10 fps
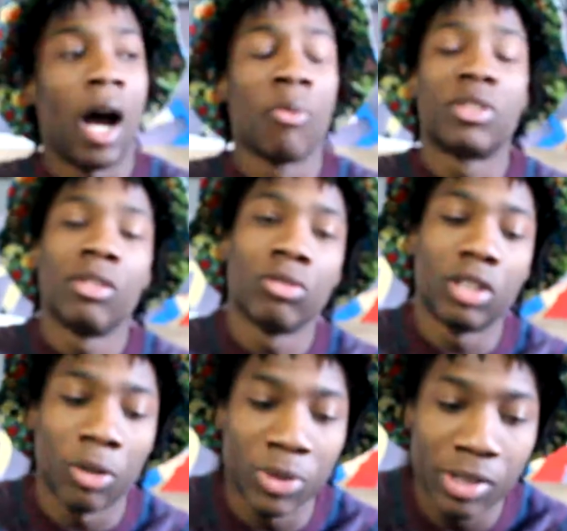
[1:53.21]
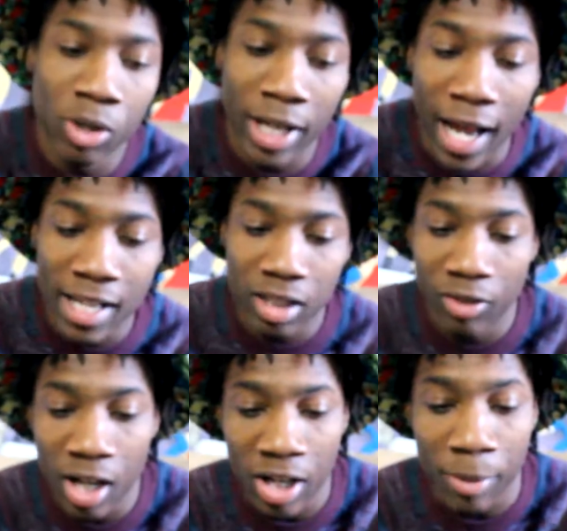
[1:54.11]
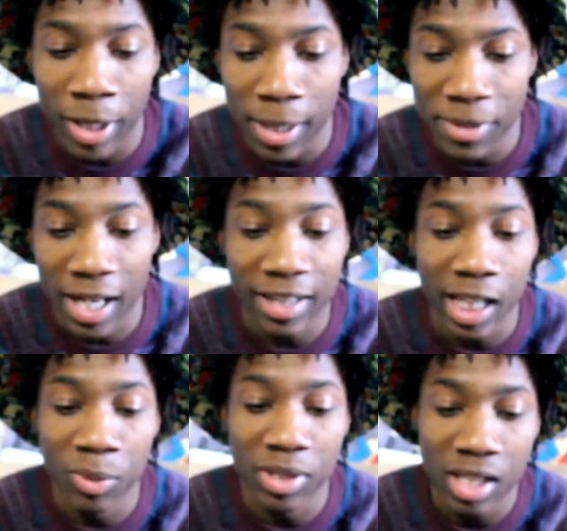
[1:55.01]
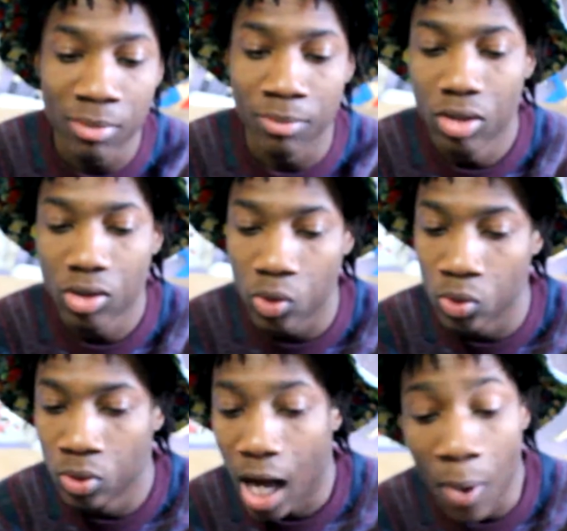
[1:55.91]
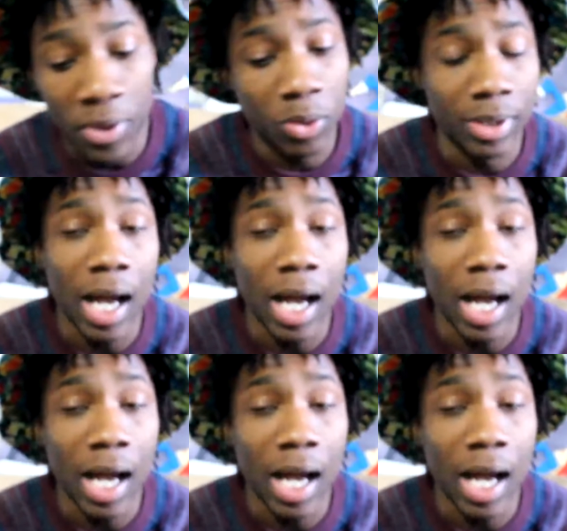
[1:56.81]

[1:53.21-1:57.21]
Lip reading: I was still like asking around. Everybody kept saying anything it was him. So I went to his